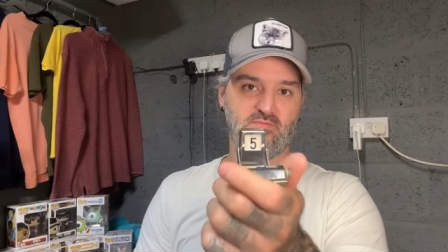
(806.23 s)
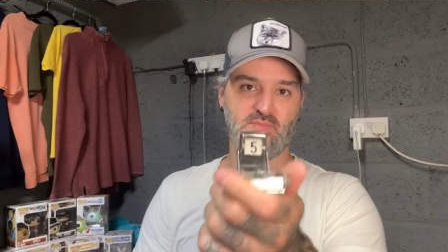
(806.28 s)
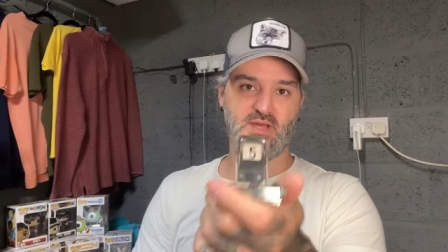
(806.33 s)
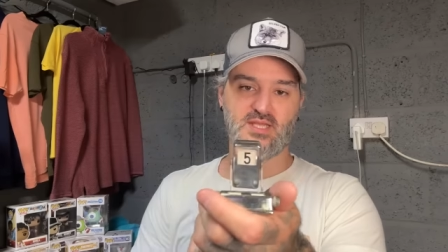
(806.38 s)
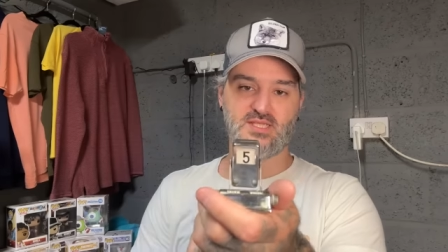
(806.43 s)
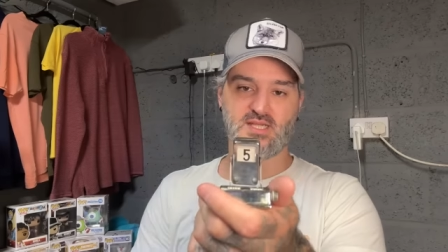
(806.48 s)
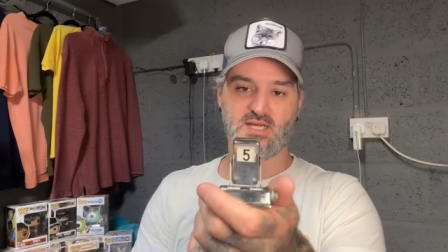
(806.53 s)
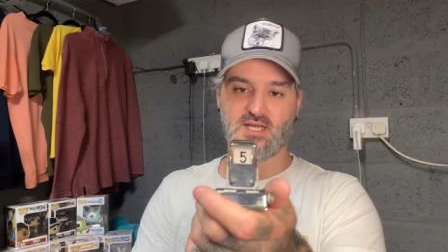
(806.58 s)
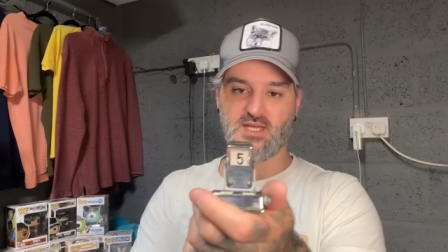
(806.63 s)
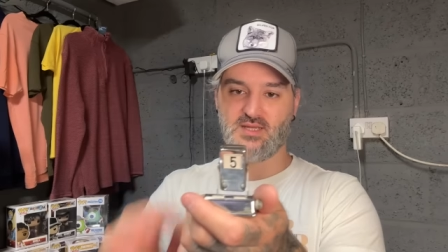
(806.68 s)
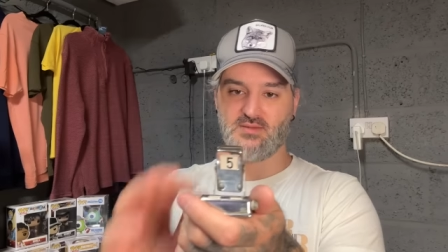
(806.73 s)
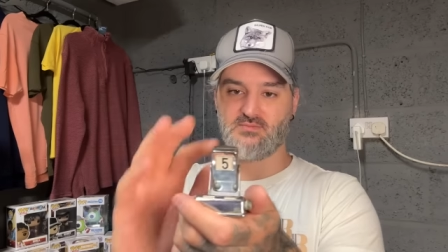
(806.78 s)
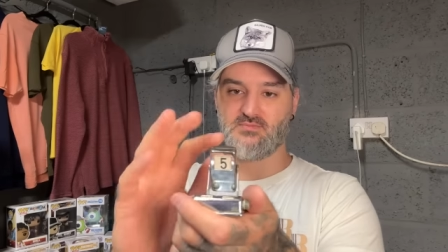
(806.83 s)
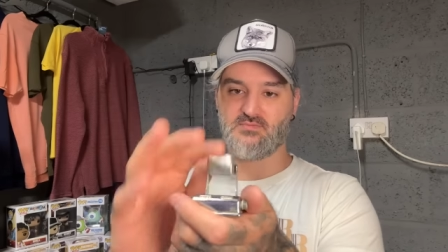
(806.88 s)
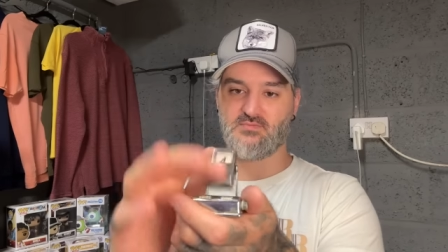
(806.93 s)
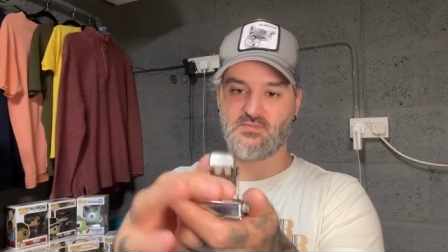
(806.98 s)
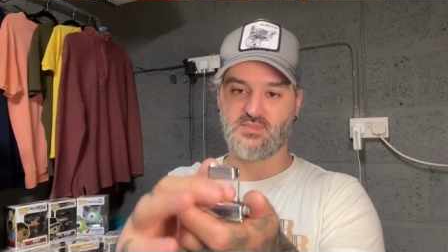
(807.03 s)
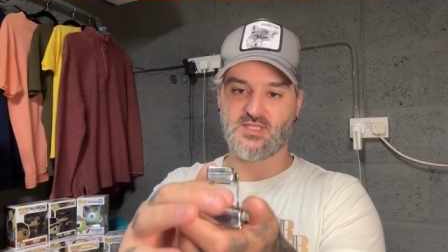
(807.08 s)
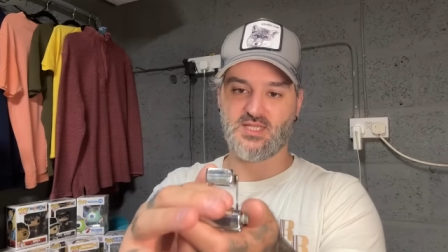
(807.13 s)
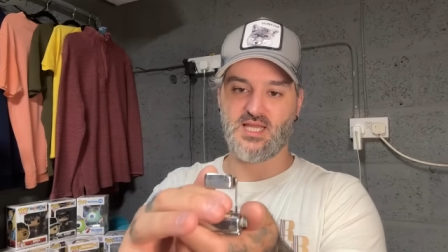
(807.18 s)
Basically,
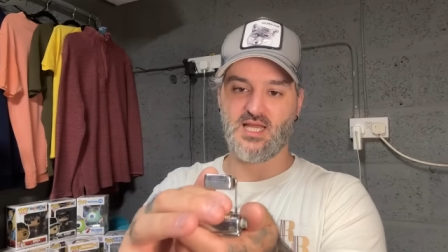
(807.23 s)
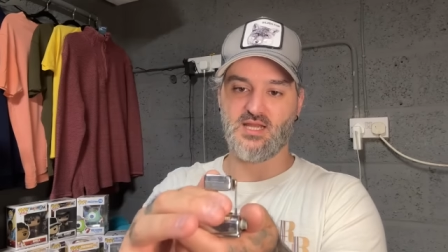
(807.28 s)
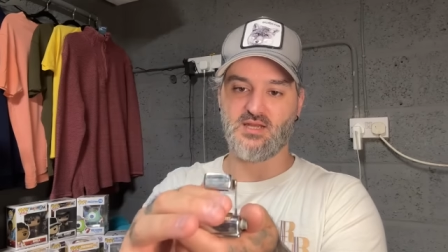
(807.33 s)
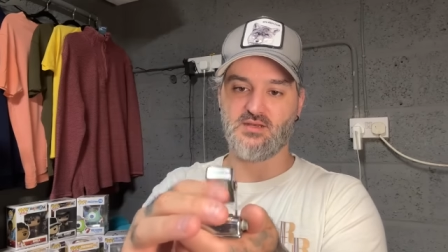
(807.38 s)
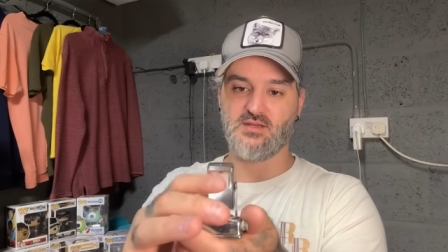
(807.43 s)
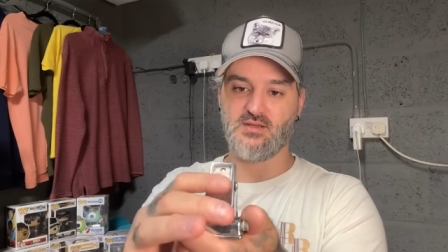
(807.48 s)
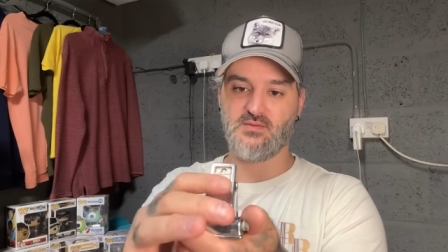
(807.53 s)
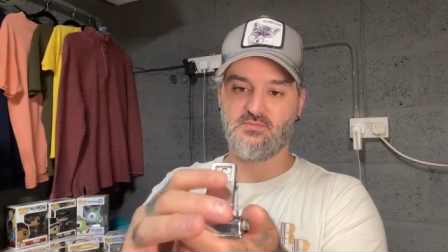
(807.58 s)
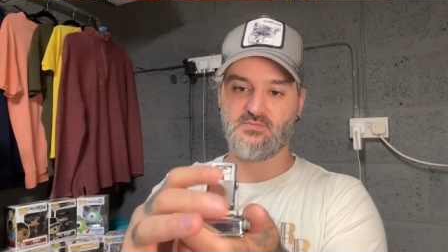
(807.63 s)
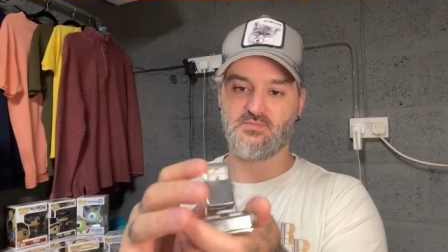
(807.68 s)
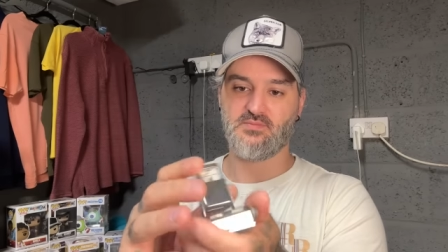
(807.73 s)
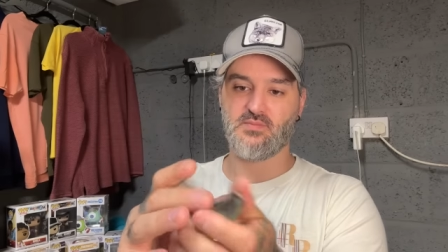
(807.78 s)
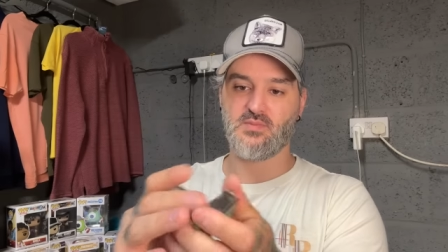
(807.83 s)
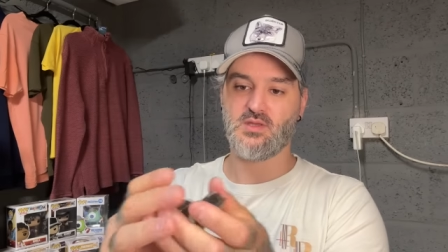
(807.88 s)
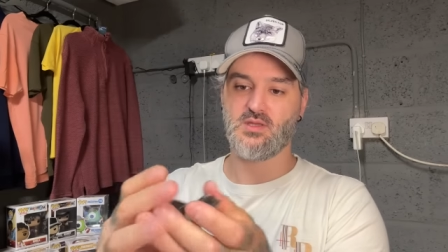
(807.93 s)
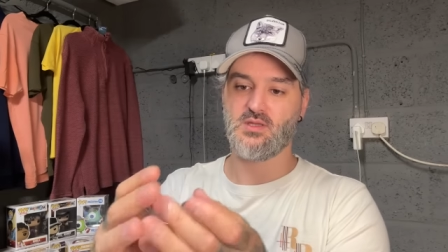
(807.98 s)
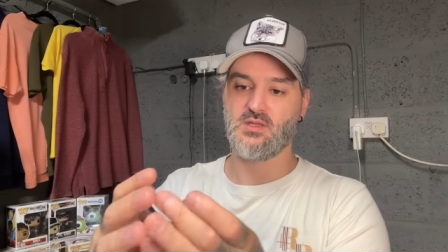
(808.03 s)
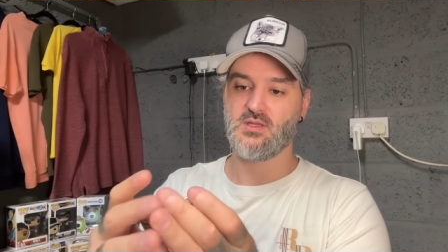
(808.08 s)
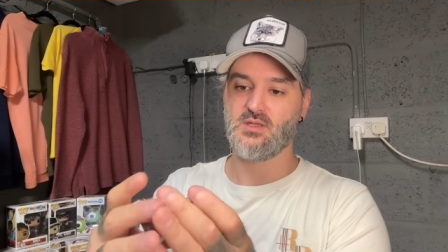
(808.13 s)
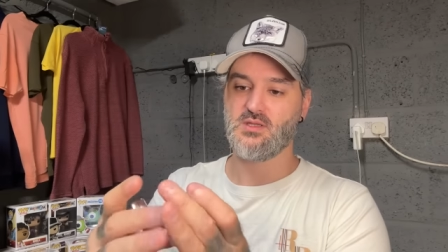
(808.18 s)
it's calendar.
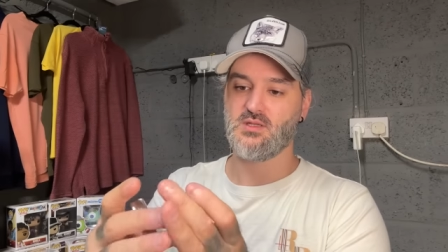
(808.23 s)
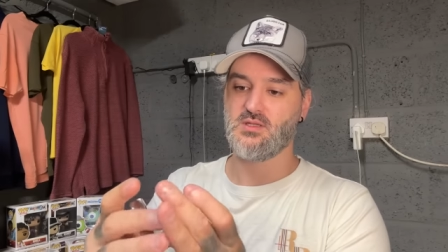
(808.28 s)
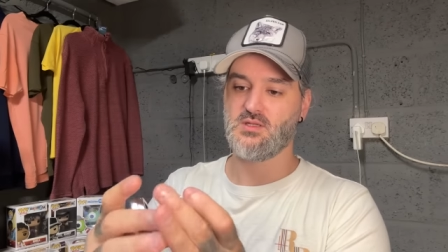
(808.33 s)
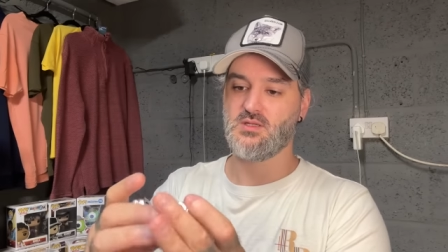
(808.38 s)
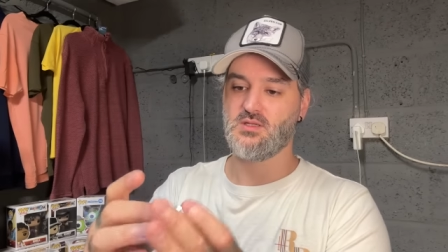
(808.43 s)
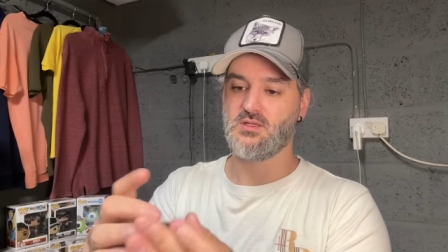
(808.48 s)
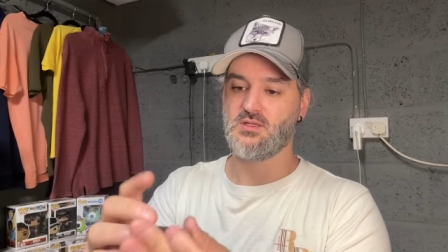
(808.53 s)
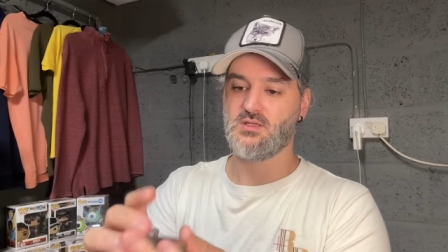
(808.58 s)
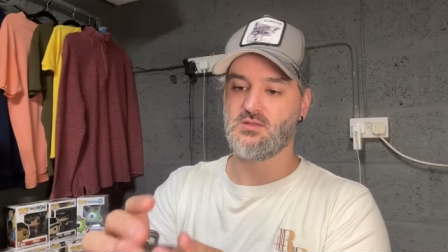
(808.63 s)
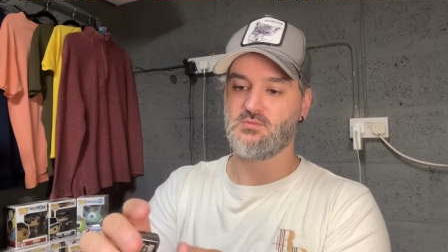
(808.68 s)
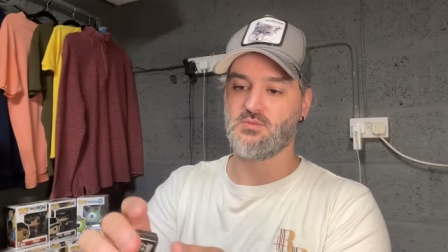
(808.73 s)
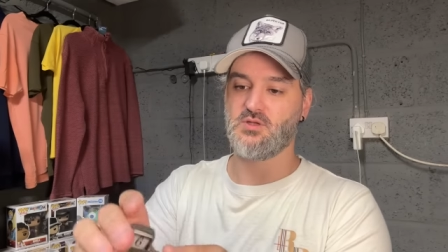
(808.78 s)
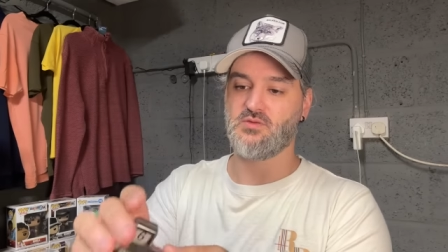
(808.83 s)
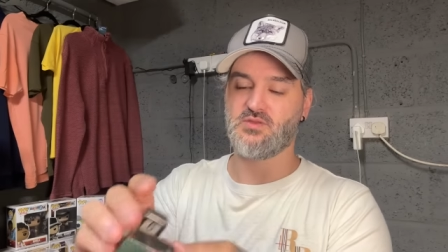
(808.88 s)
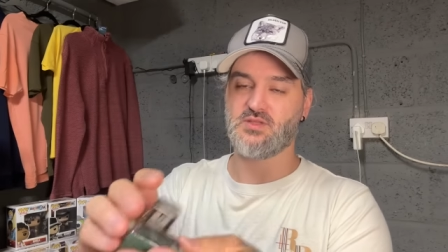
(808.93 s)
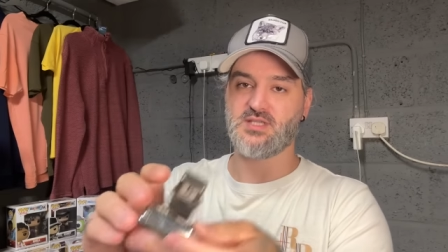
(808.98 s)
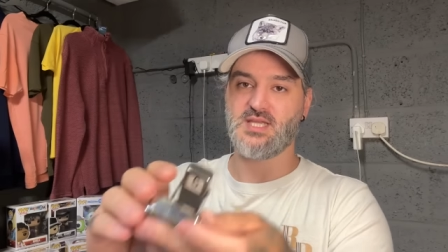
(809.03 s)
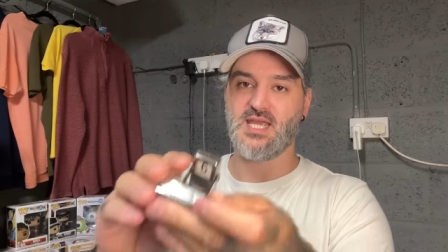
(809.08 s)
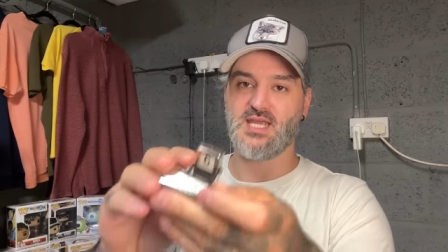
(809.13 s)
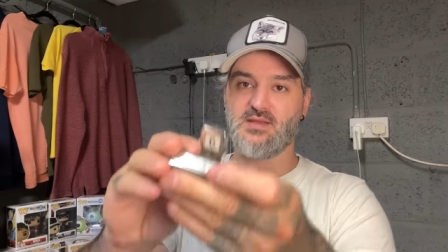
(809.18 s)
Move
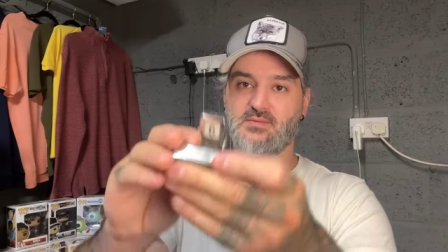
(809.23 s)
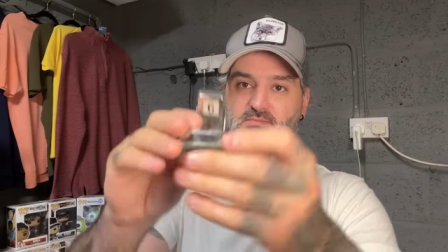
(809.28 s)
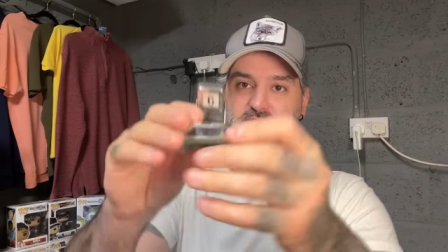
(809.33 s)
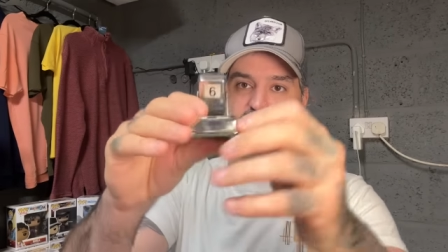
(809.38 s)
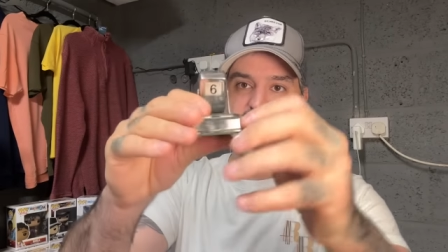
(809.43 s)
the date.